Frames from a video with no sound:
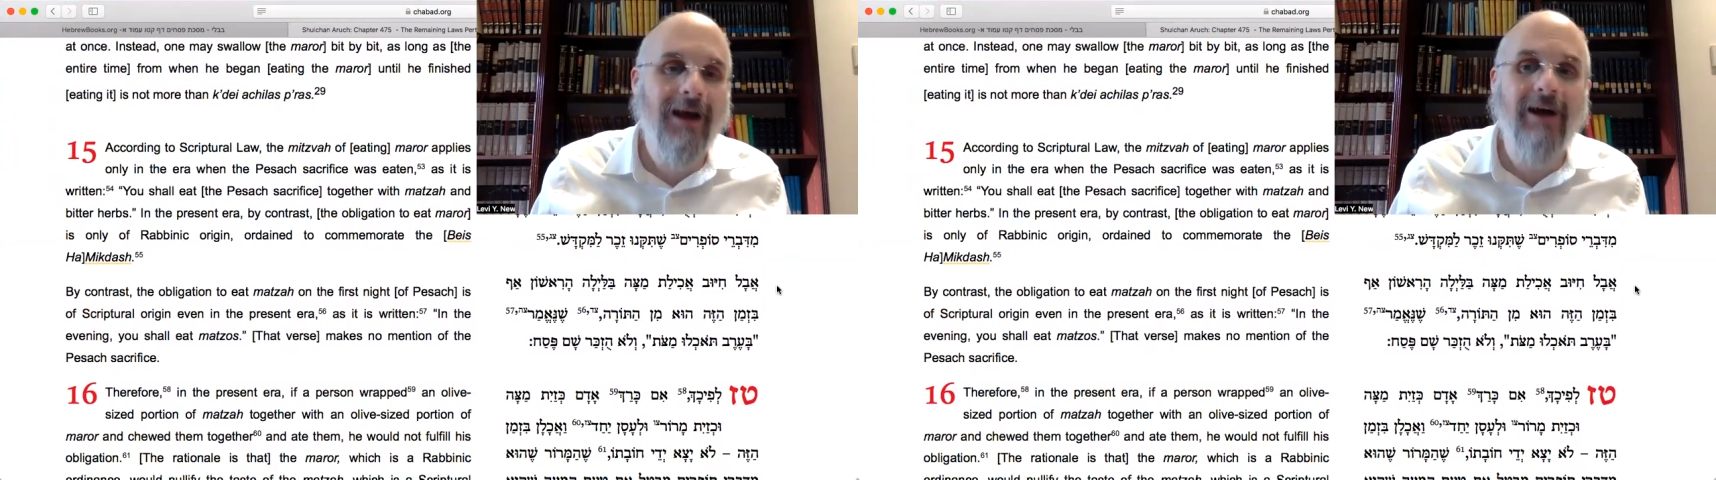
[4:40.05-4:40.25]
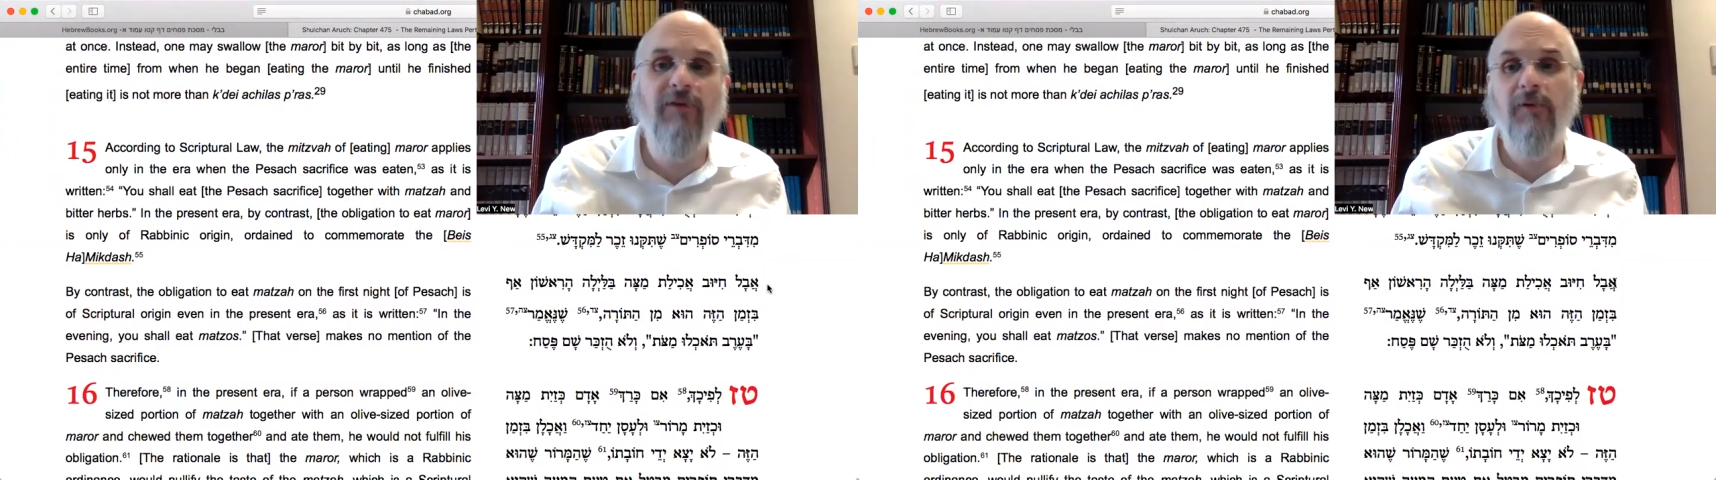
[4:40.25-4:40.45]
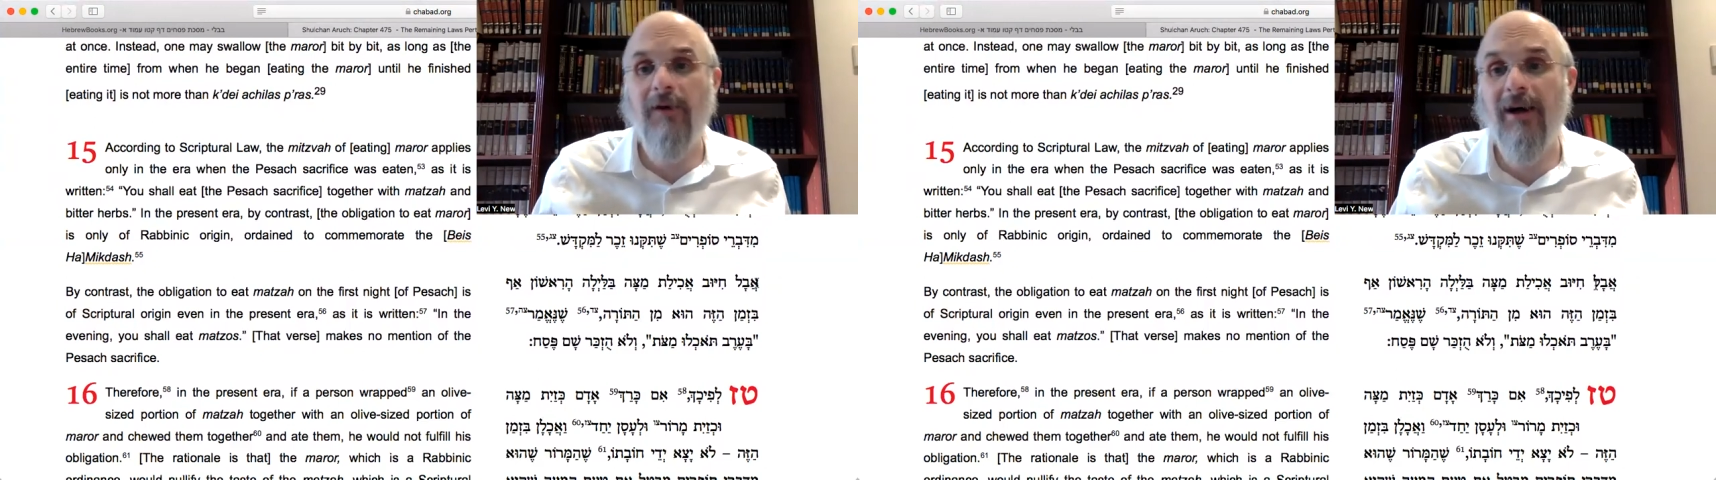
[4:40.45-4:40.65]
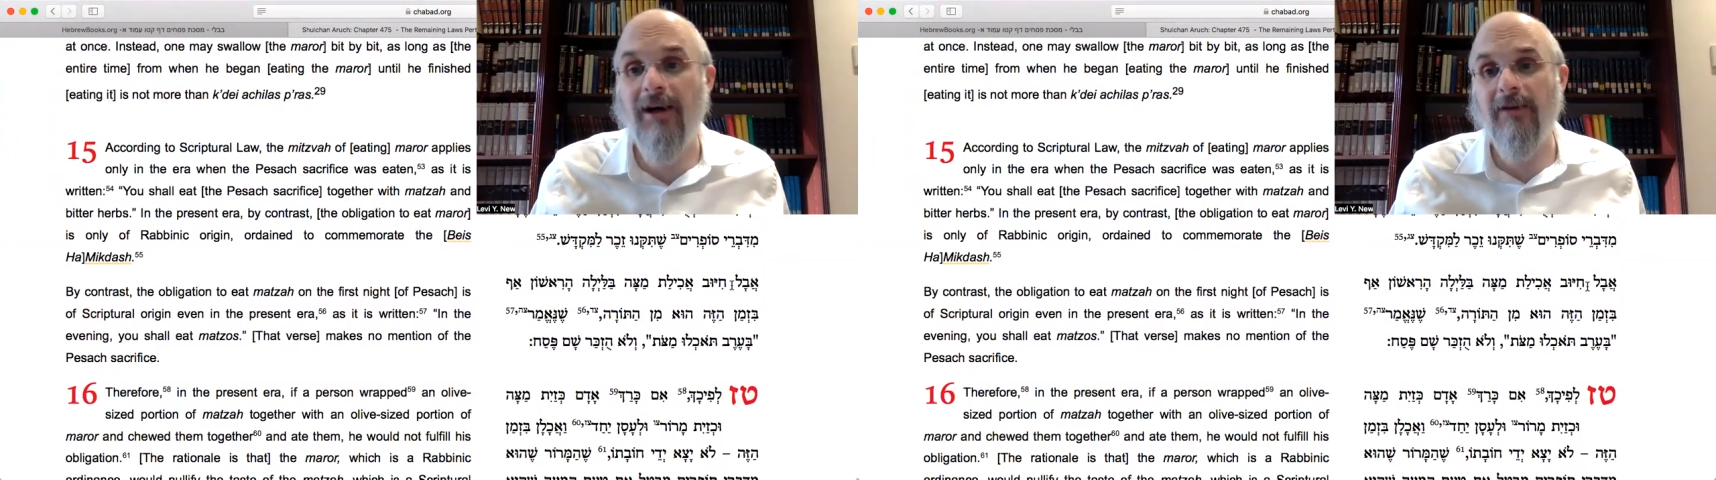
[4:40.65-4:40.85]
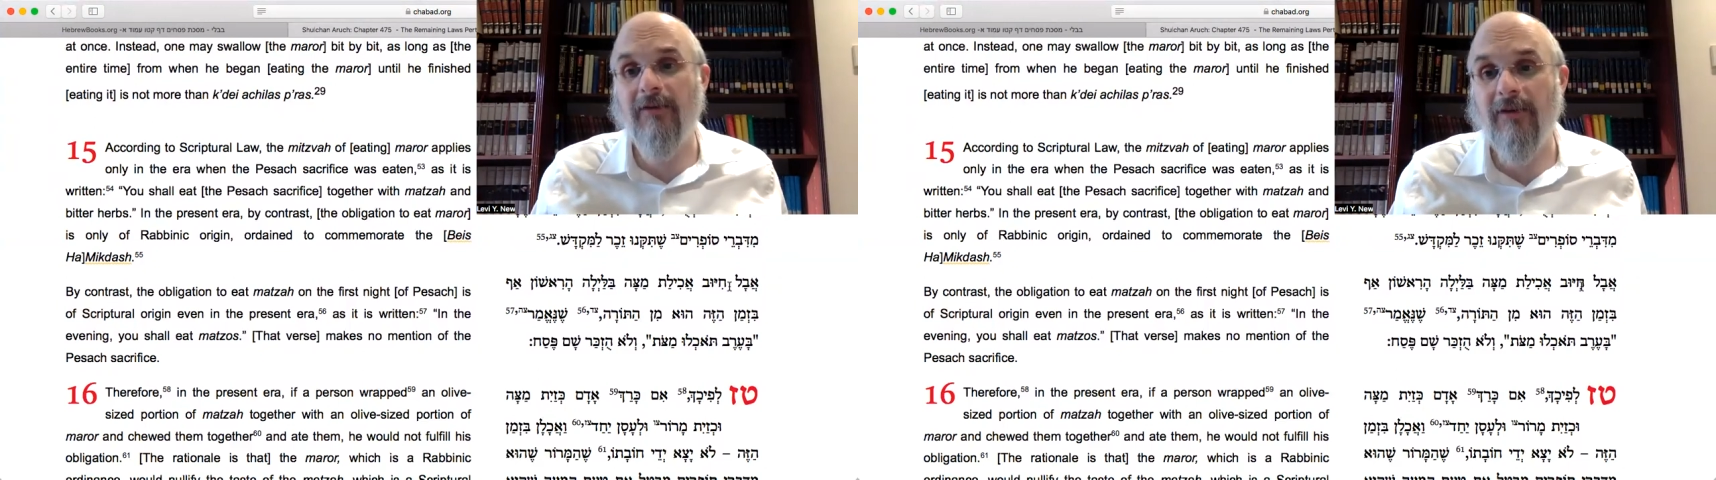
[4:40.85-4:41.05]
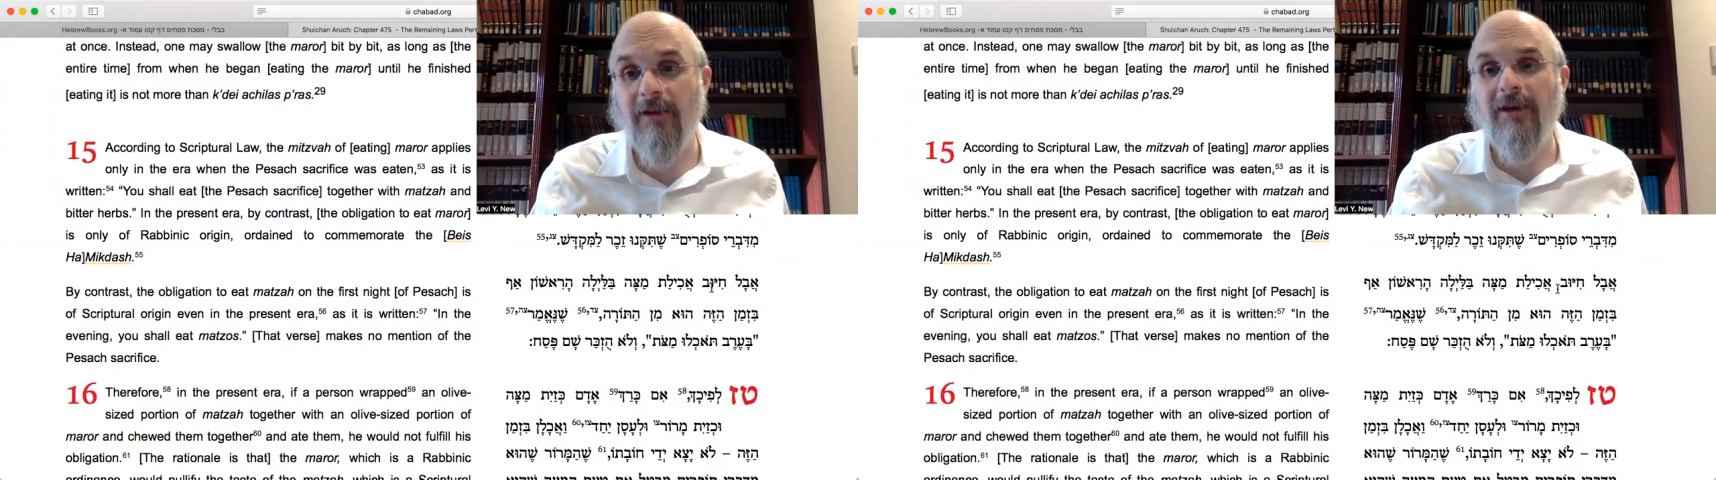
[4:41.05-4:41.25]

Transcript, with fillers: Avabat,